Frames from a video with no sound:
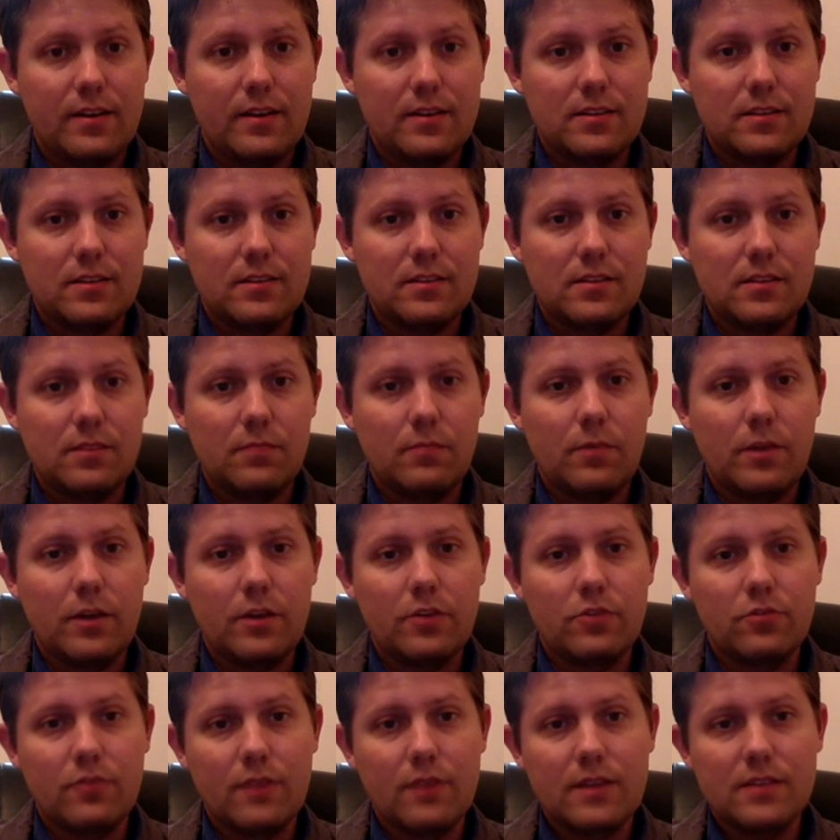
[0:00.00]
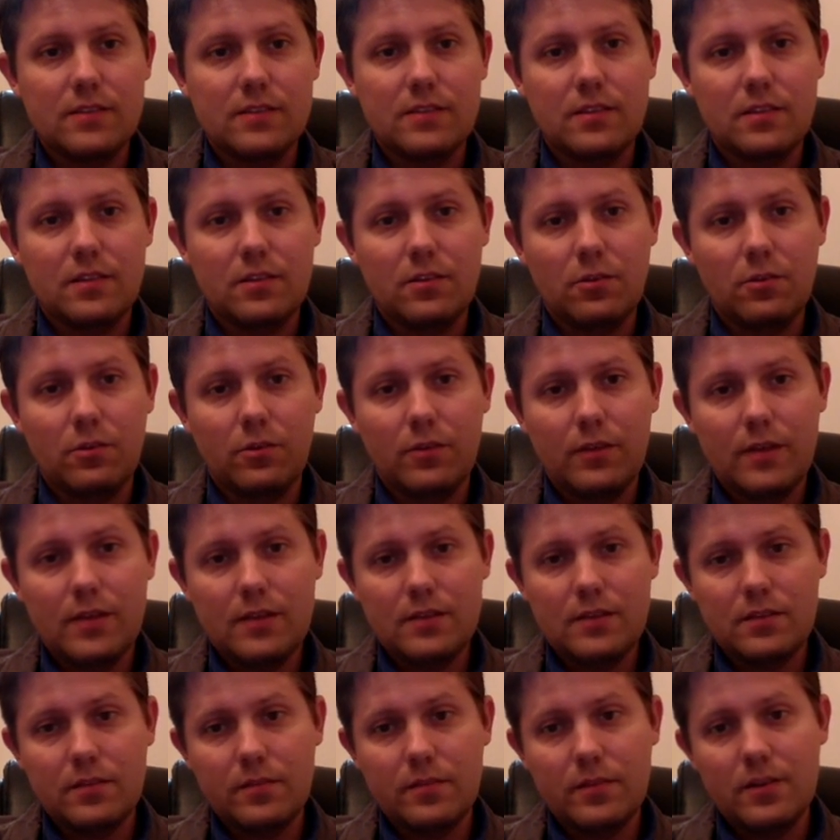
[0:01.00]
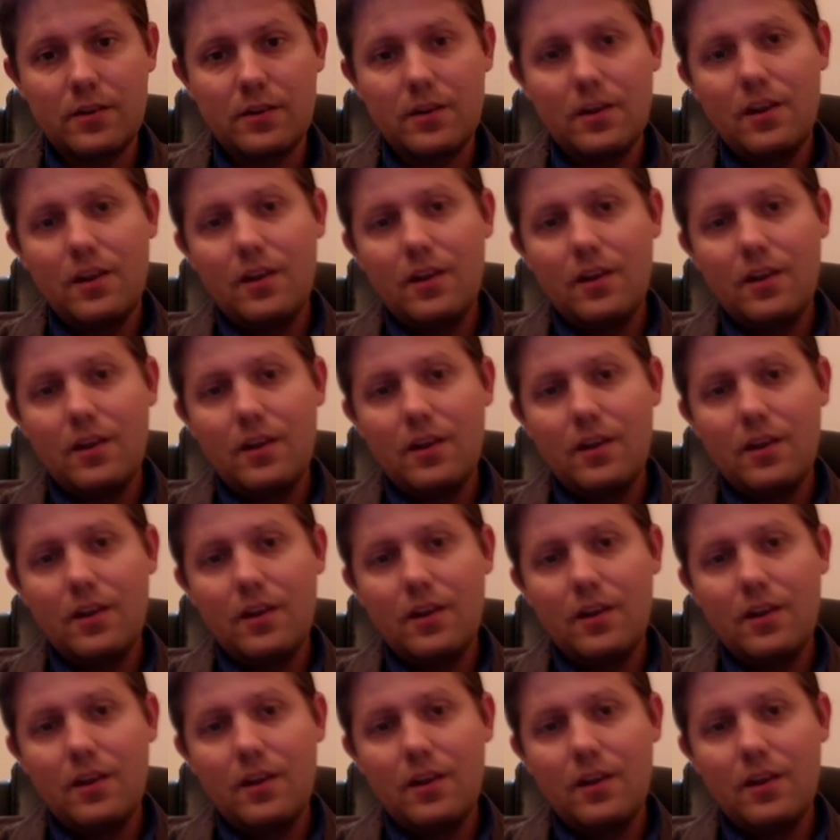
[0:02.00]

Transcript: is in some way addressed in the Old Testament.